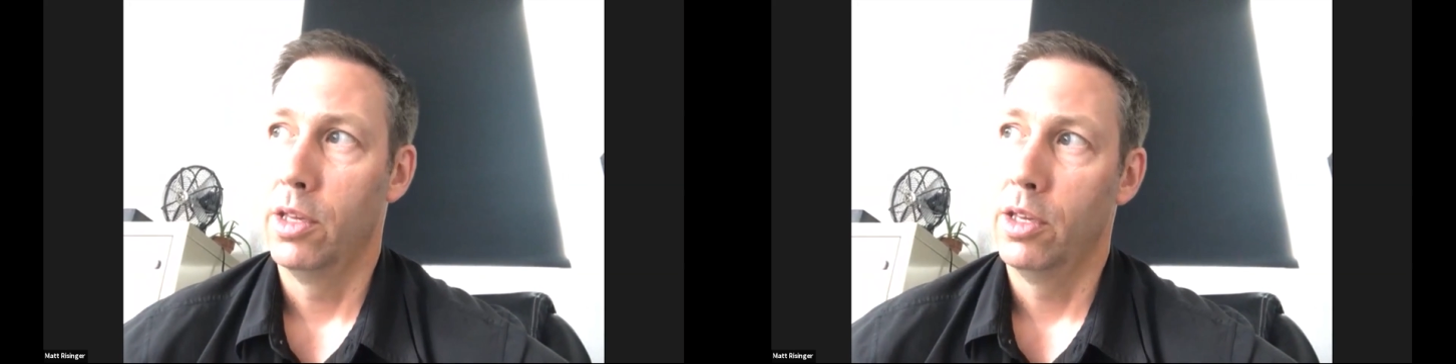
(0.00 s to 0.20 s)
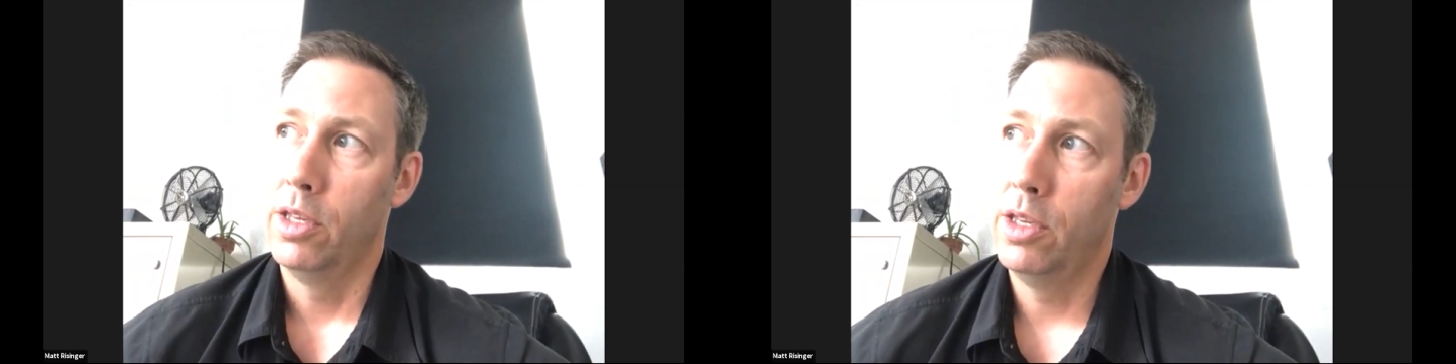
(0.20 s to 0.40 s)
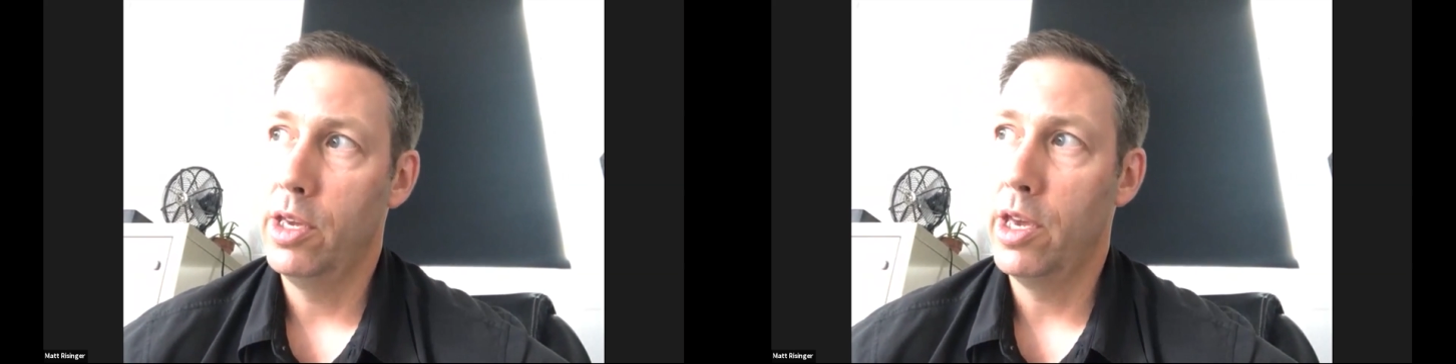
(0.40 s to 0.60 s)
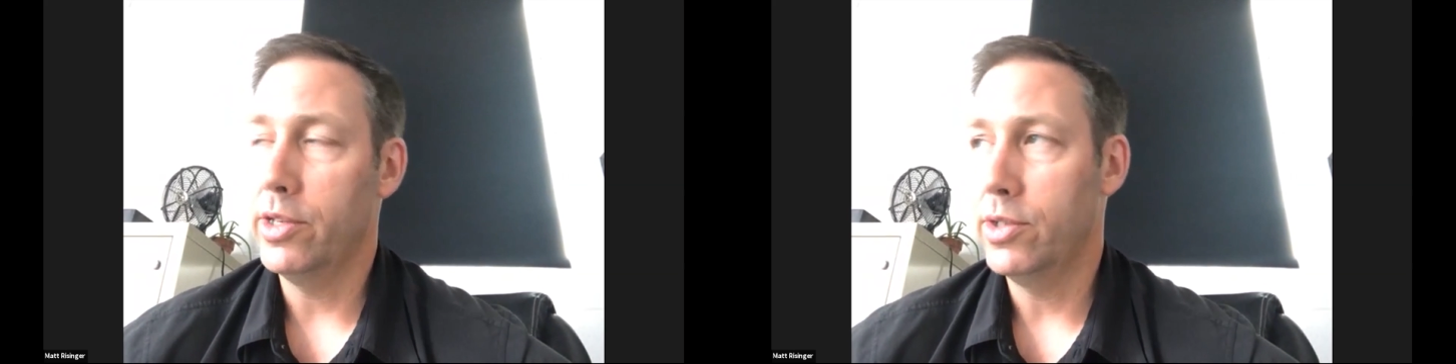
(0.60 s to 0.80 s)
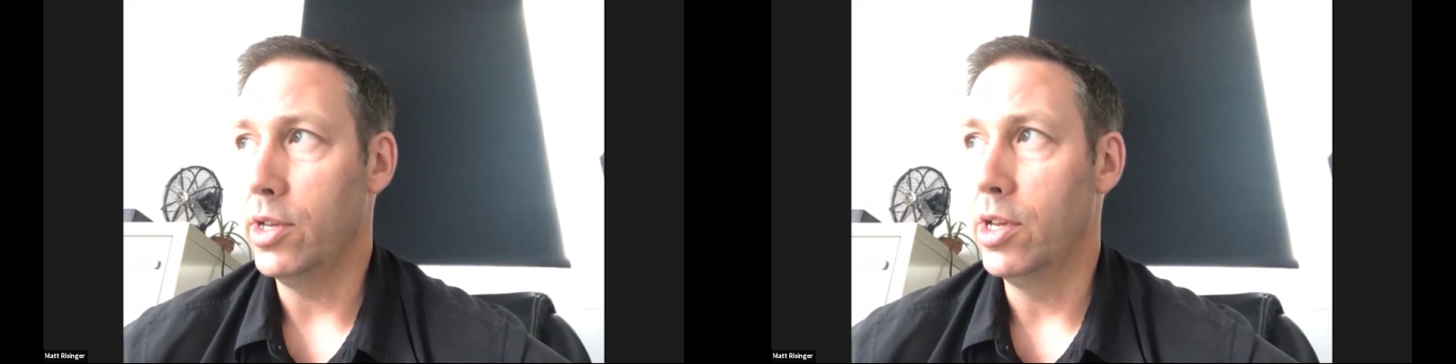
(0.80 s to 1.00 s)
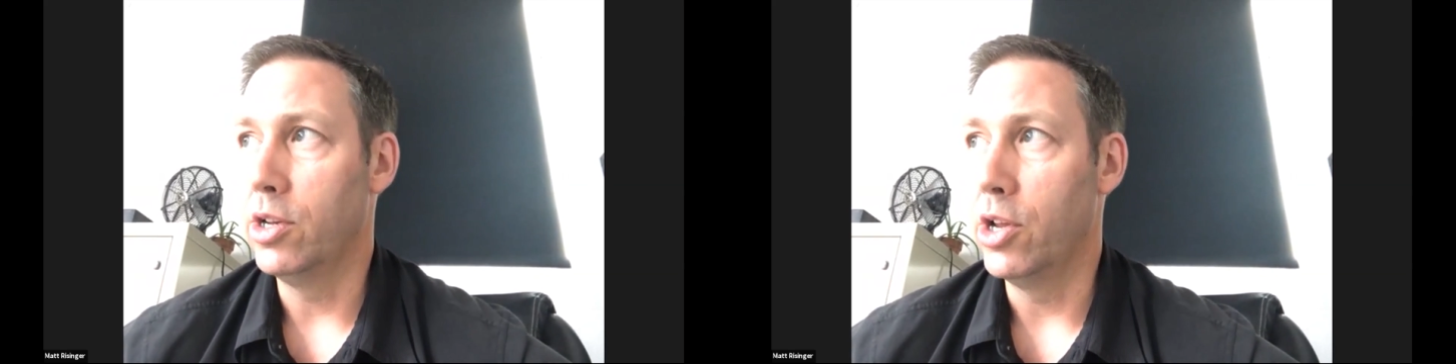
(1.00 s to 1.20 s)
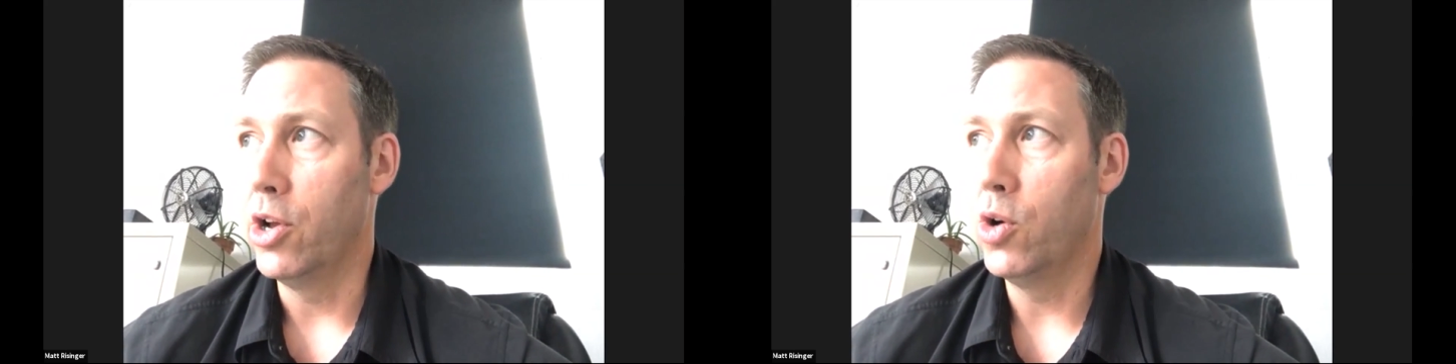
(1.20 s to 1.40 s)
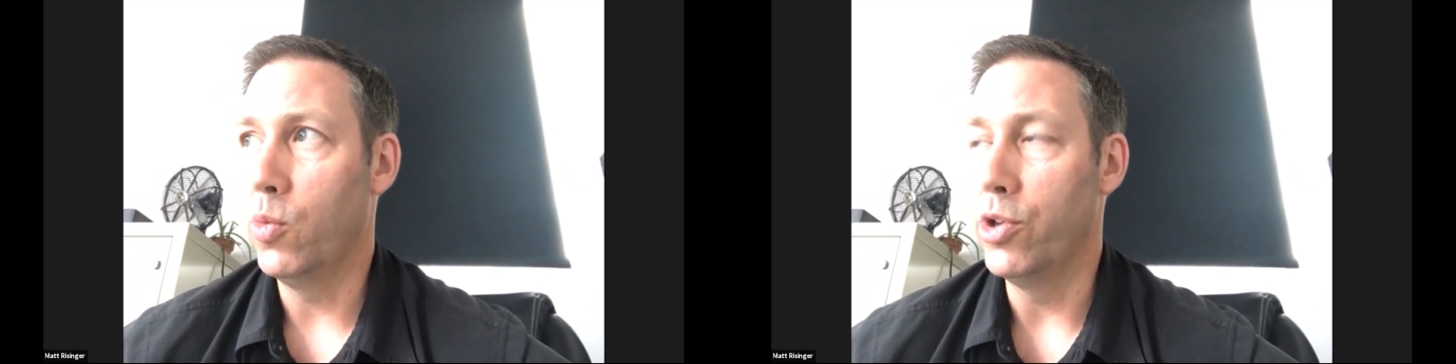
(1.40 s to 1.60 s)
yes and
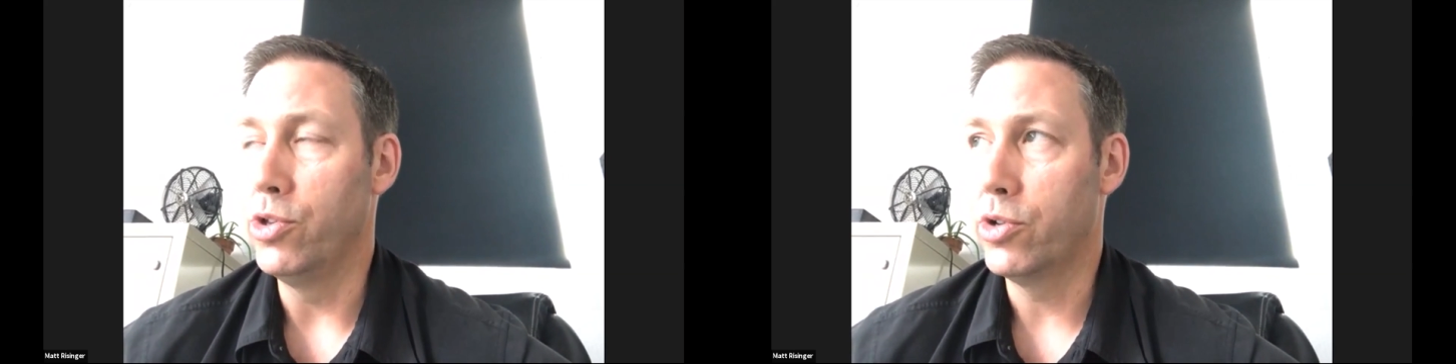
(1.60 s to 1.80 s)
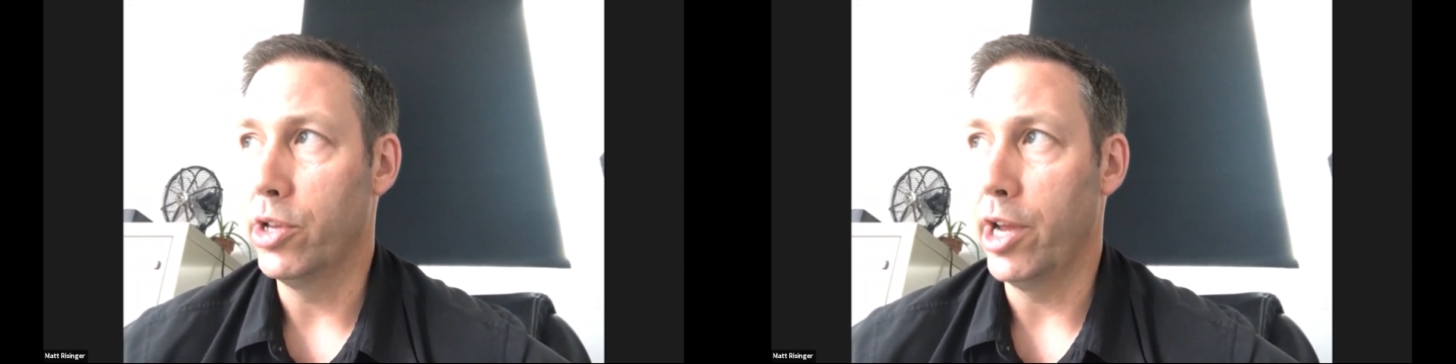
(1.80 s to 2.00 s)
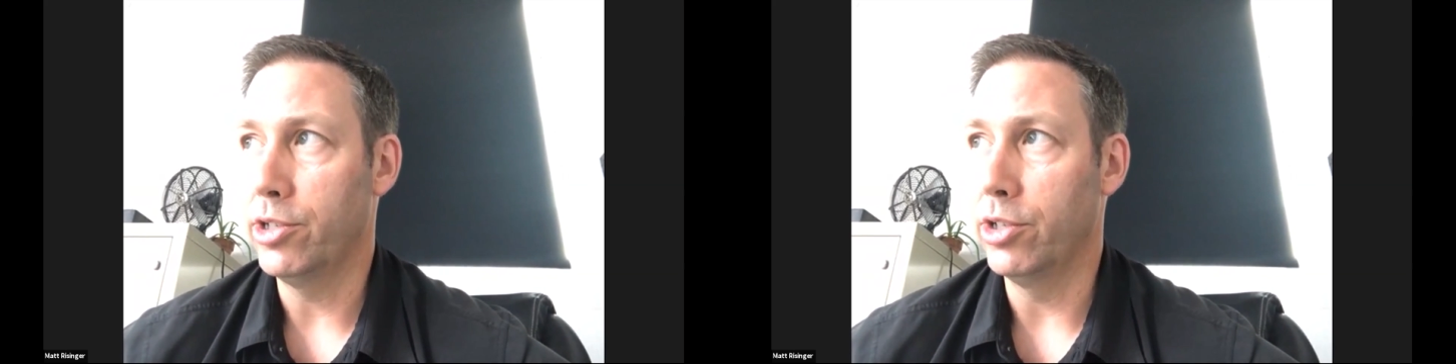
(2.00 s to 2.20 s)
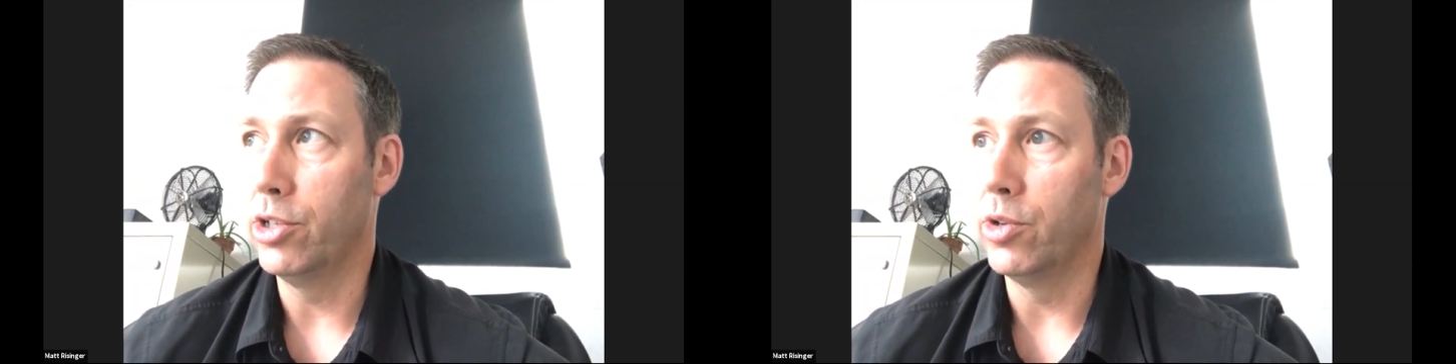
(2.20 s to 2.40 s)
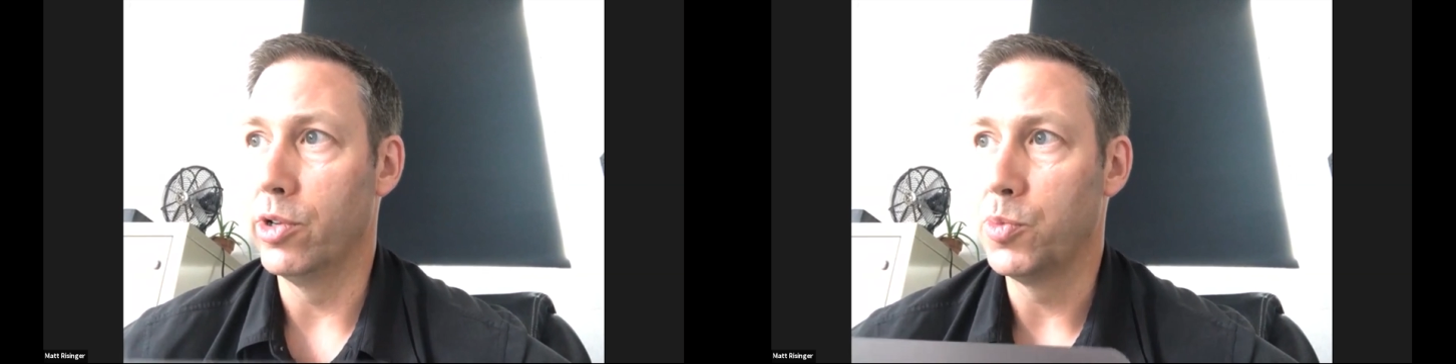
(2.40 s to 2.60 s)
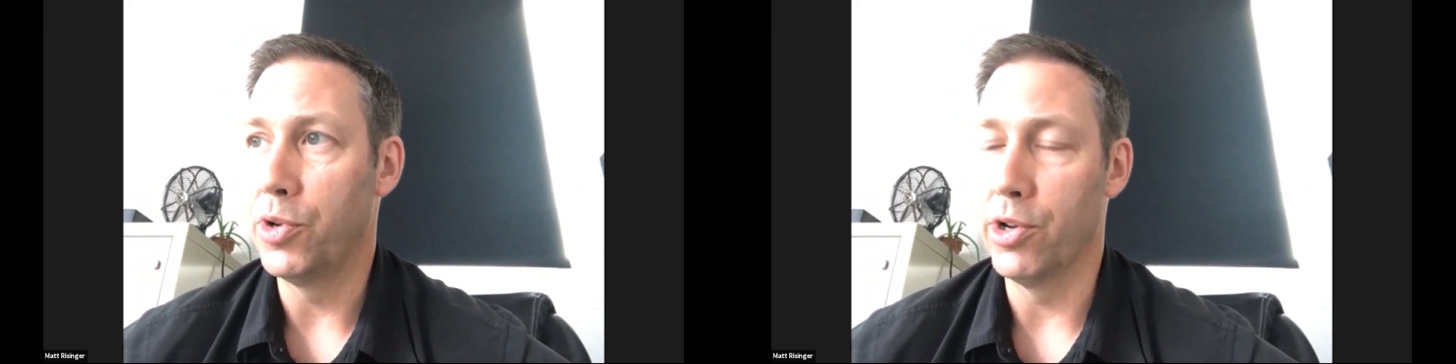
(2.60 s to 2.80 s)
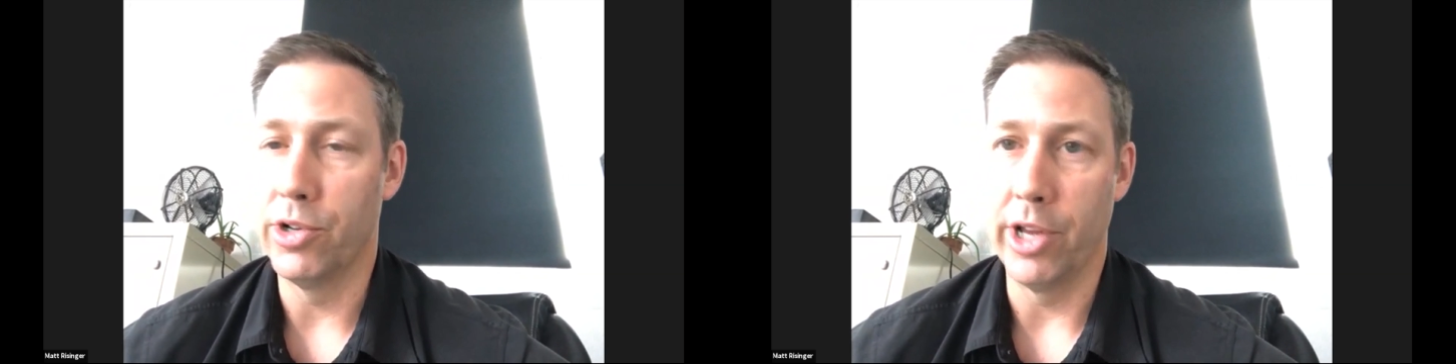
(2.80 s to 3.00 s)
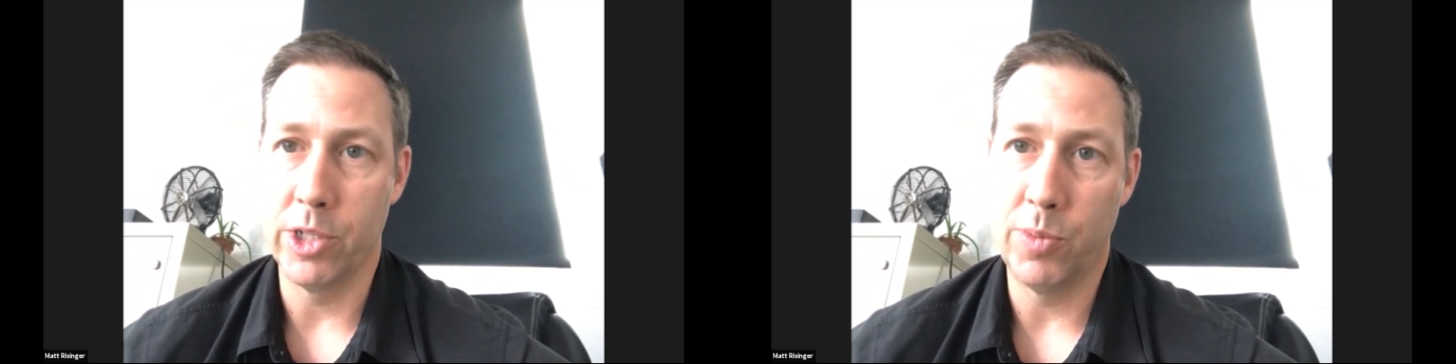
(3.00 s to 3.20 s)
no. What you could actually do is put your
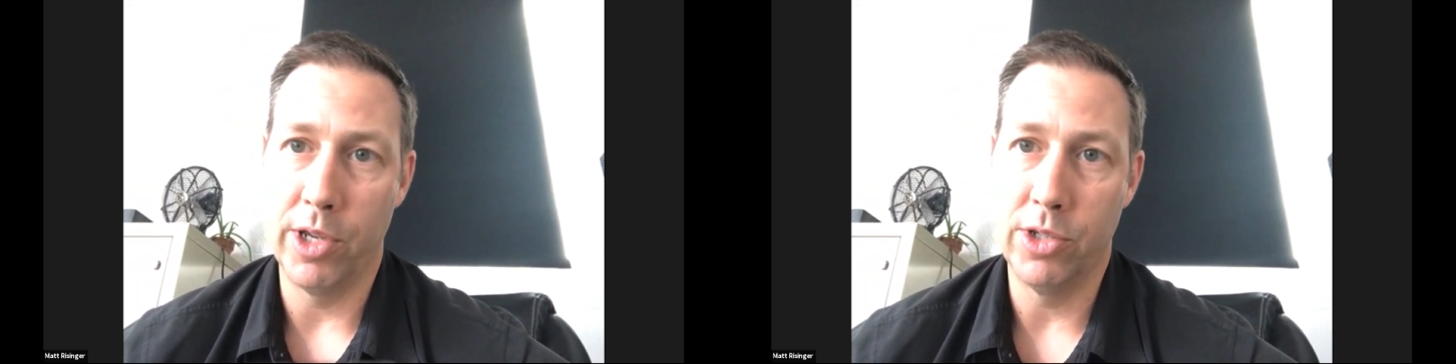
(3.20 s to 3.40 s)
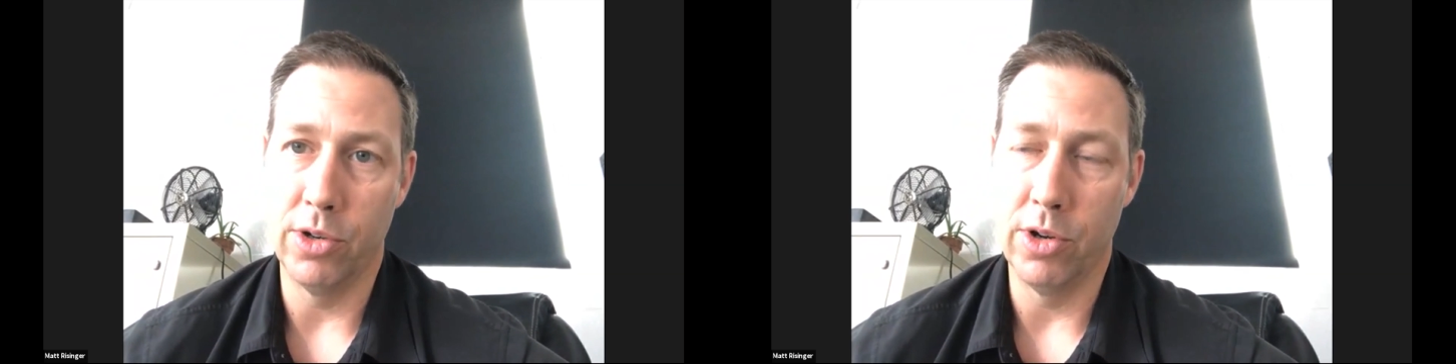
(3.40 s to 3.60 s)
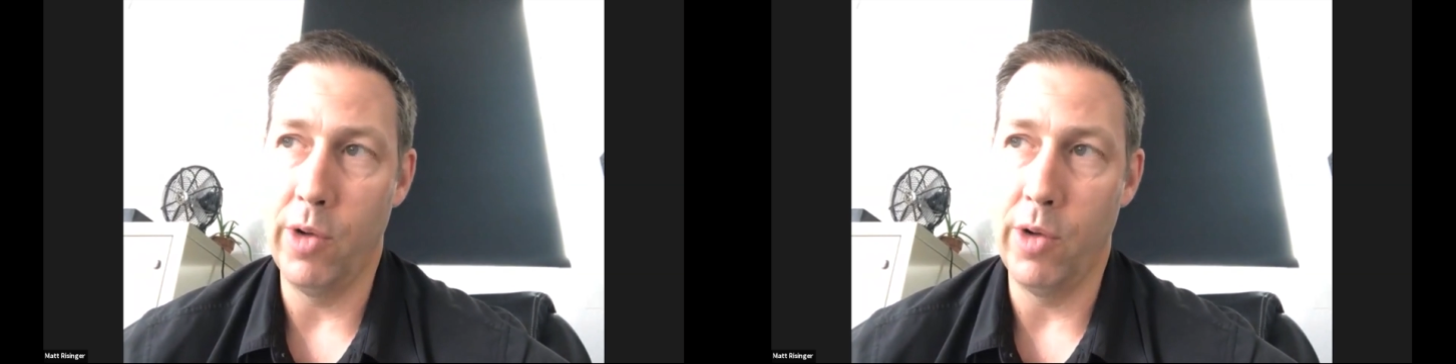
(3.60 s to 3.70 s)
deck spacer.